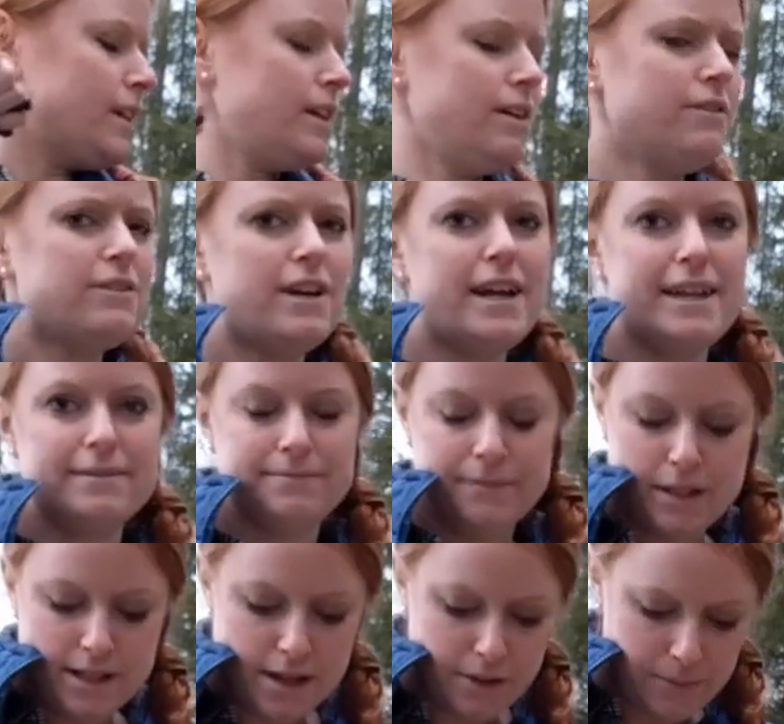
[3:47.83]
Alright,
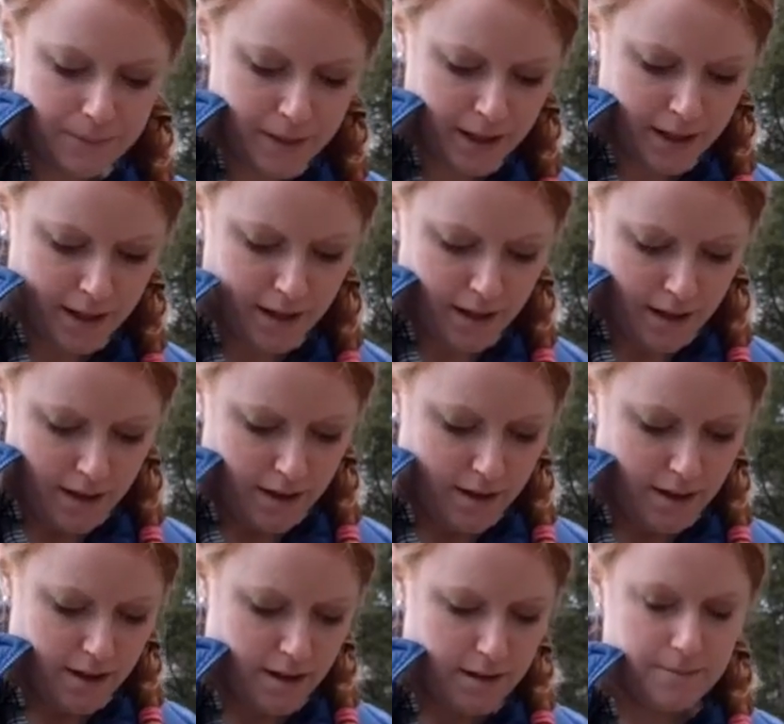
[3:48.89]
so
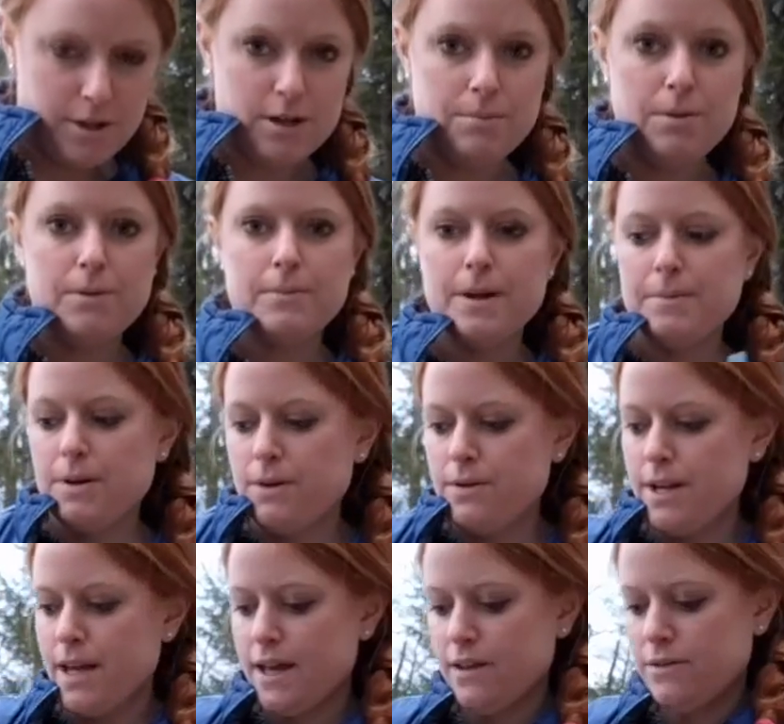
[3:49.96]
I'm going to put my bow
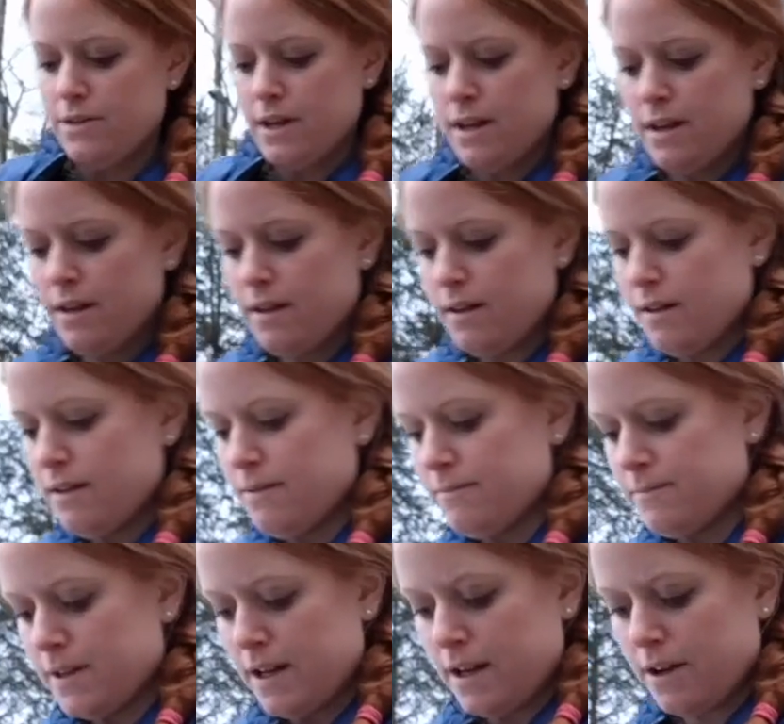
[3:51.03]
down,
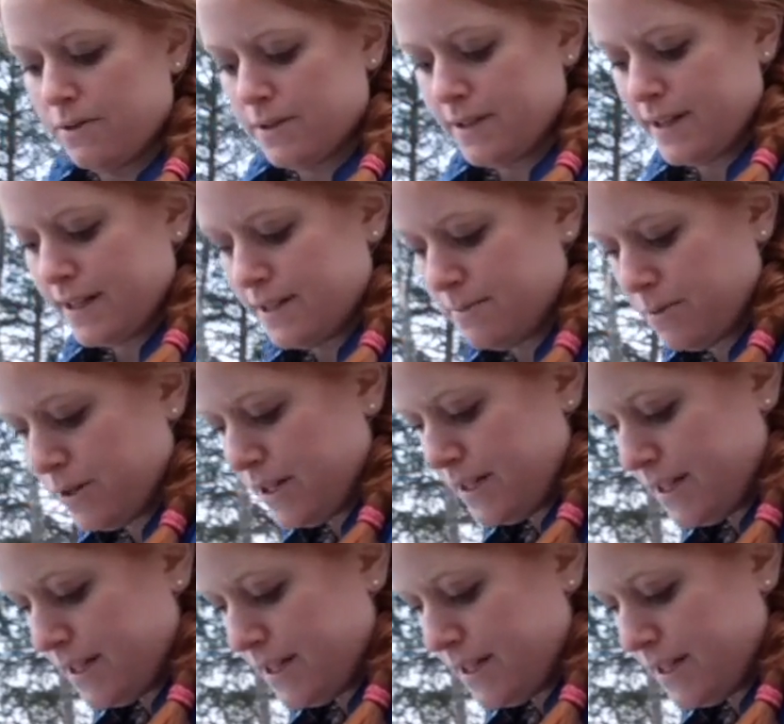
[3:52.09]
and I always like to put it